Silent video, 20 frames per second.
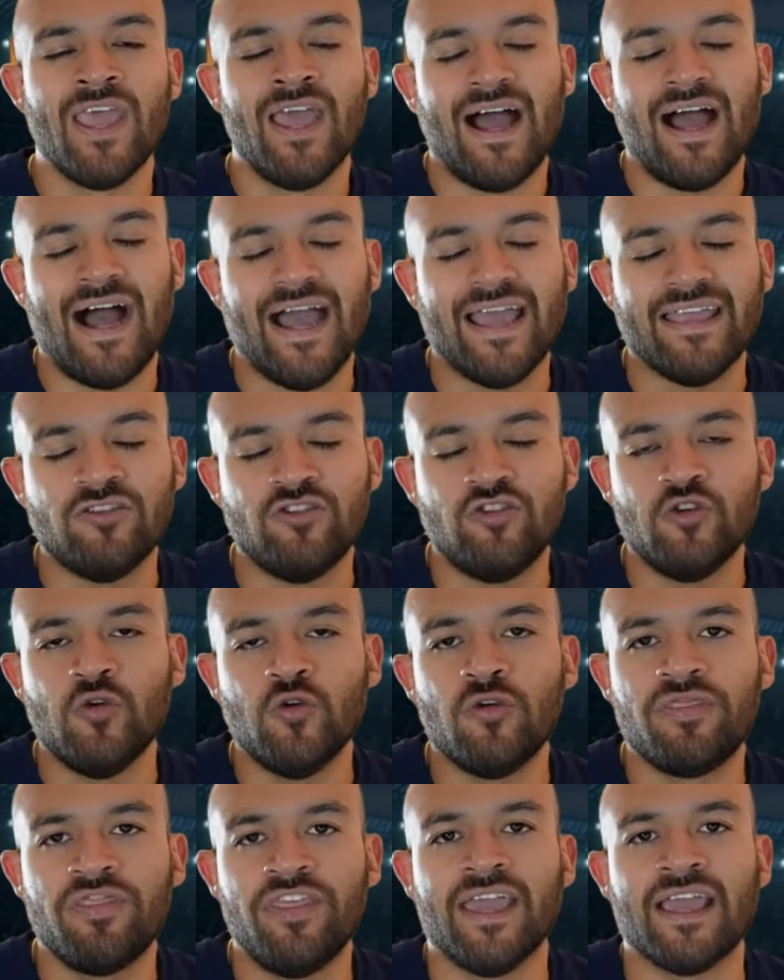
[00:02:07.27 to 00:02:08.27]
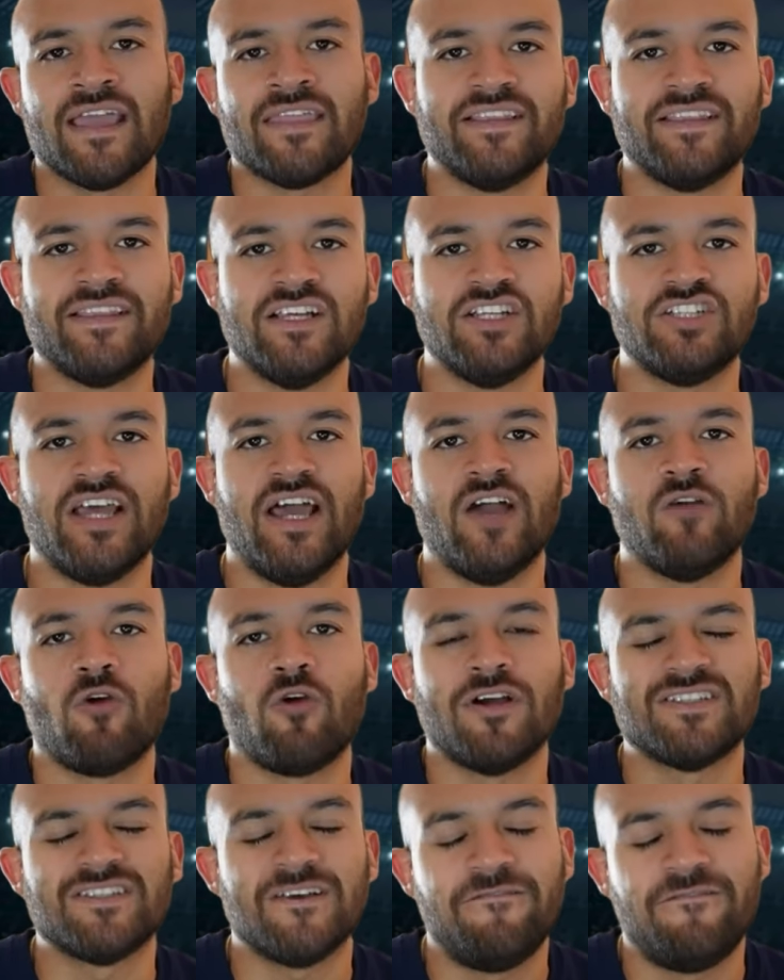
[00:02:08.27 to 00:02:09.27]
I do think that the
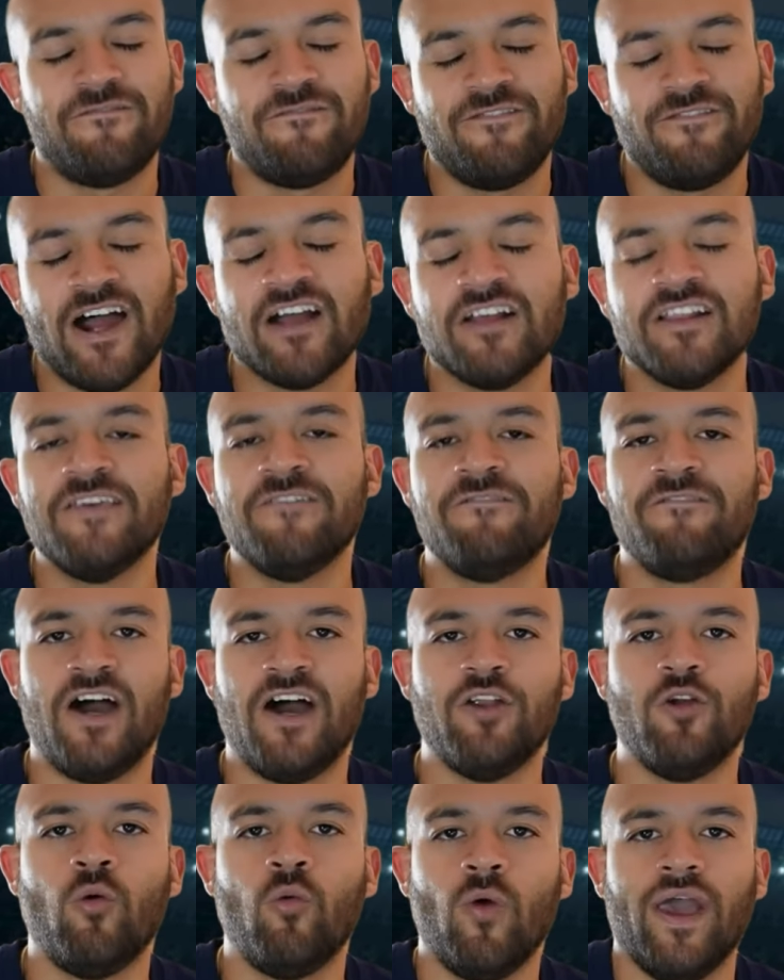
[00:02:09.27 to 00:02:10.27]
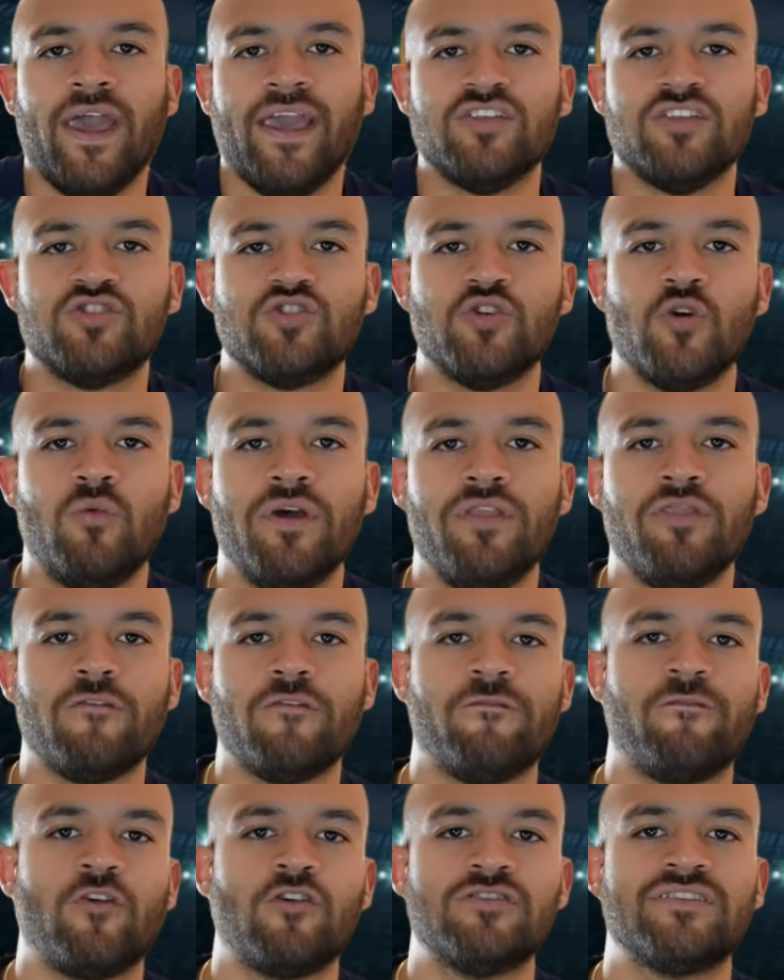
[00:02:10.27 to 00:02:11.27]
Jaguars finally find a way to win their
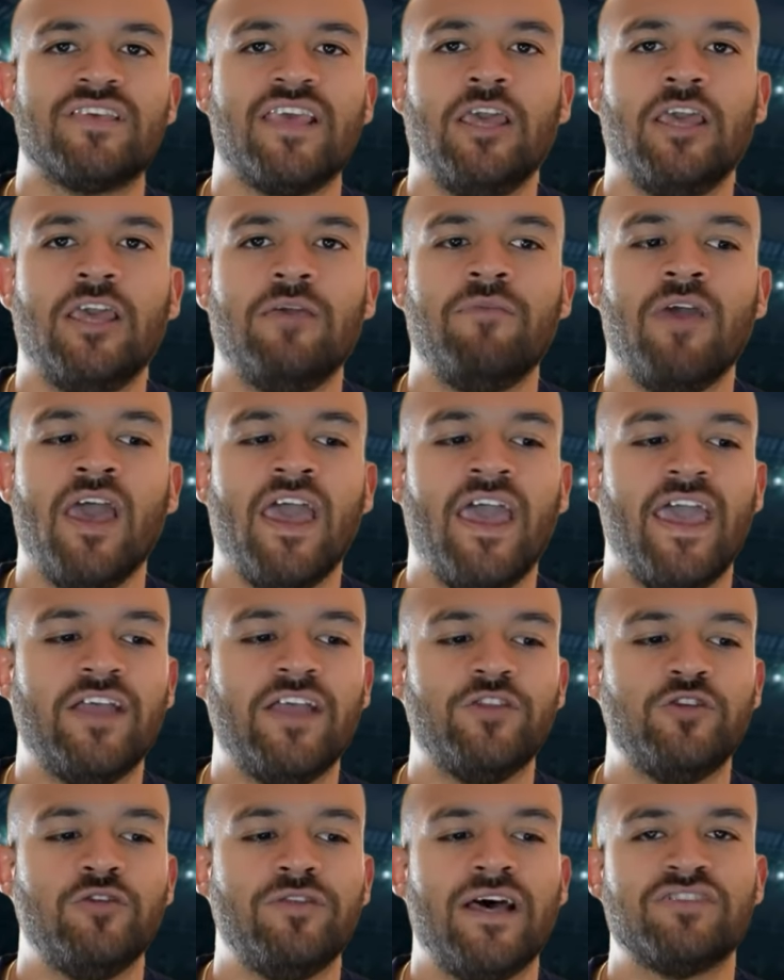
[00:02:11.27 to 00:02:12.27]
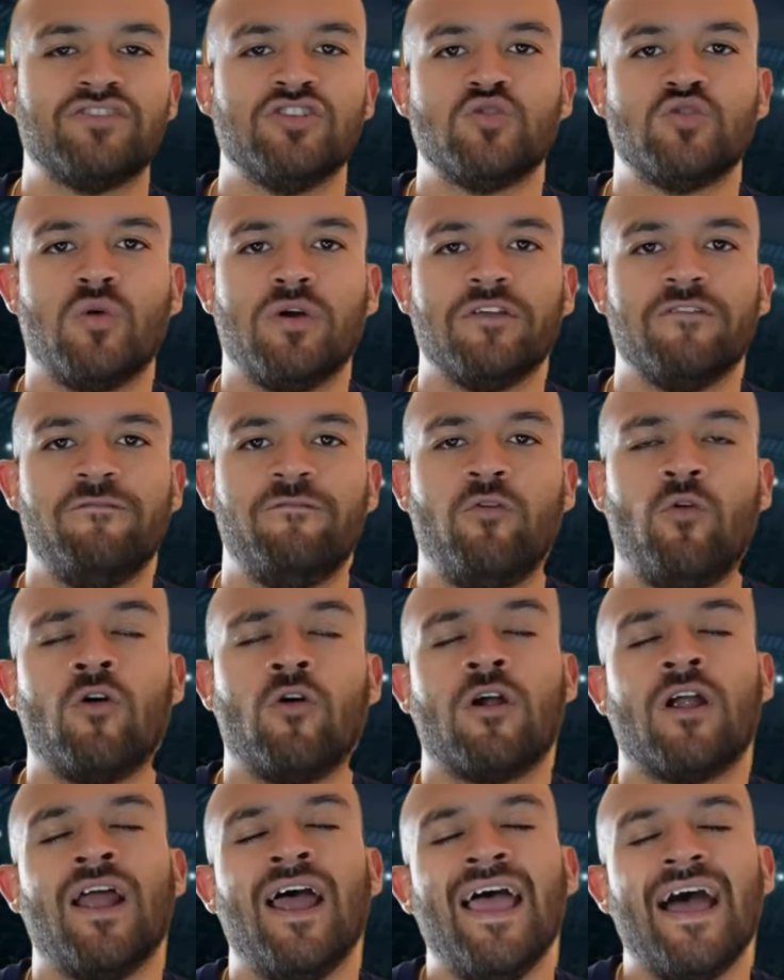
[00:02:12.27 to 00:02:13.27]
first game in
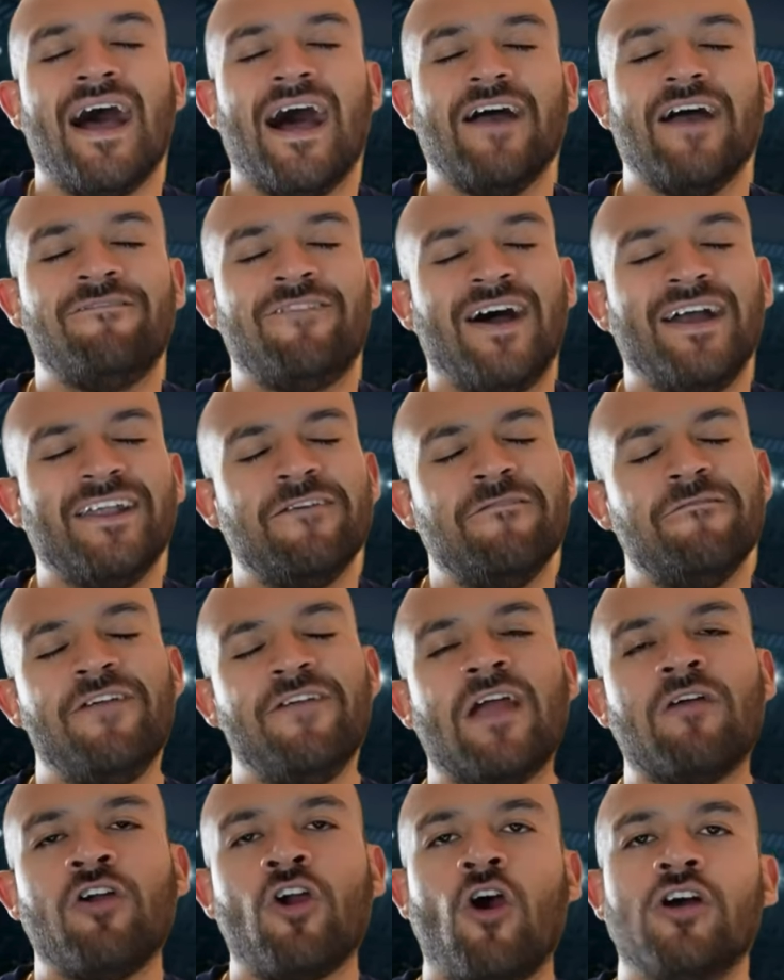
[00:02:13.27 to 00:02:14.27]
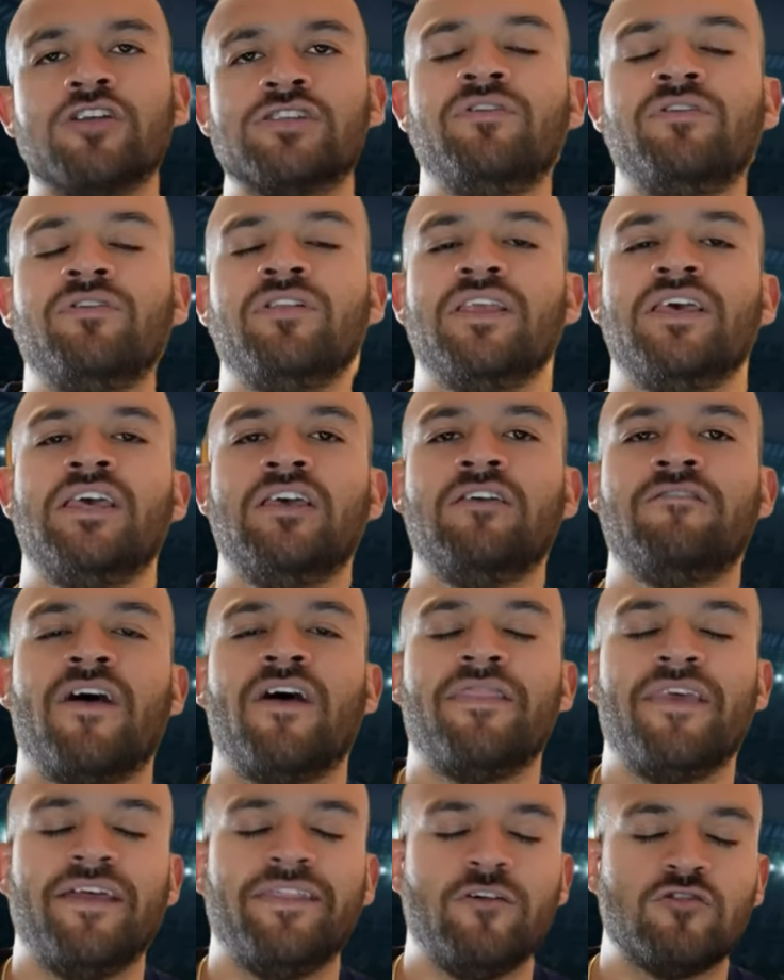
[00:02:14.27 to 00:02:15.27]
2024. I find it very hard to believe
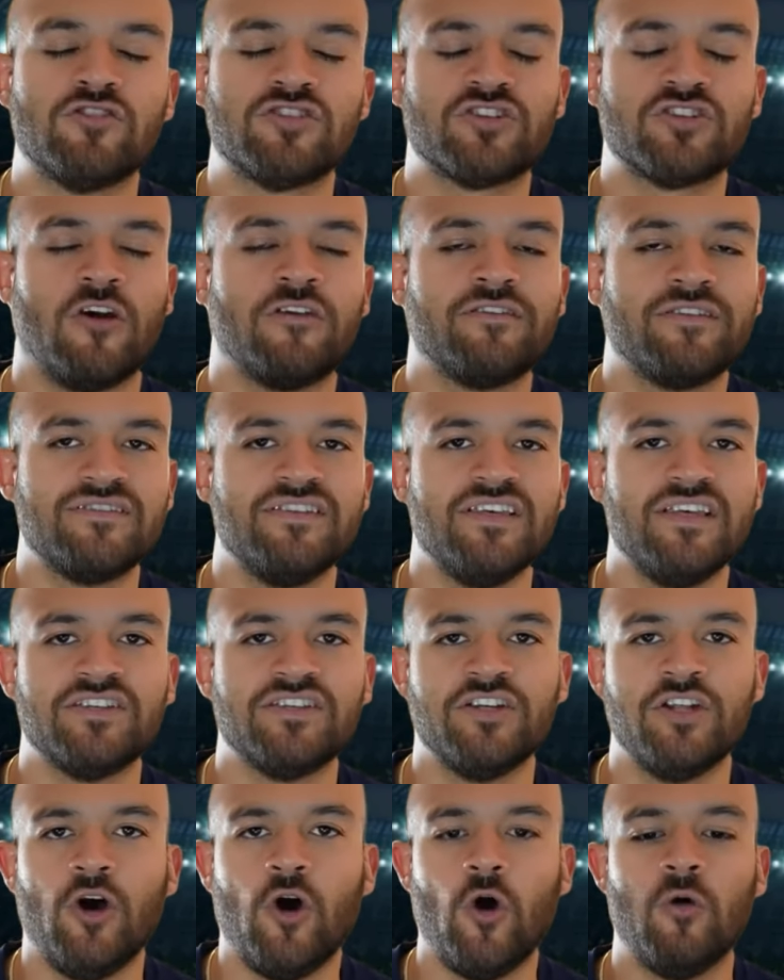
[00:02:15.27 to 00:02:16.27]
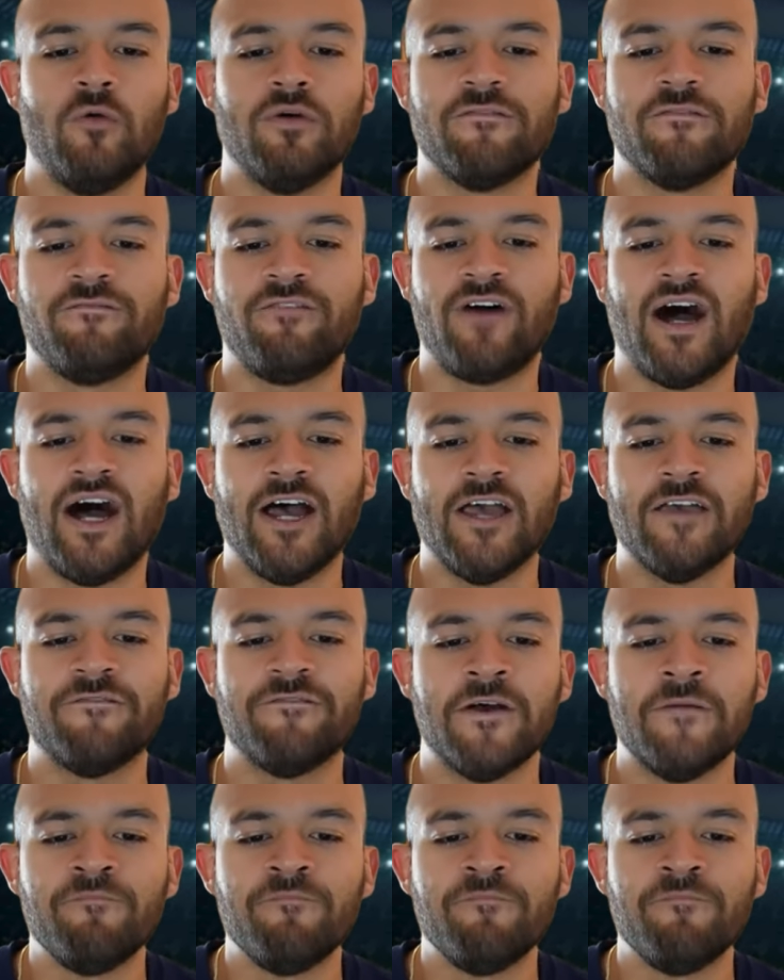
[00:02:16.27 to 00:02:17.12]
that they will start the season 0-5.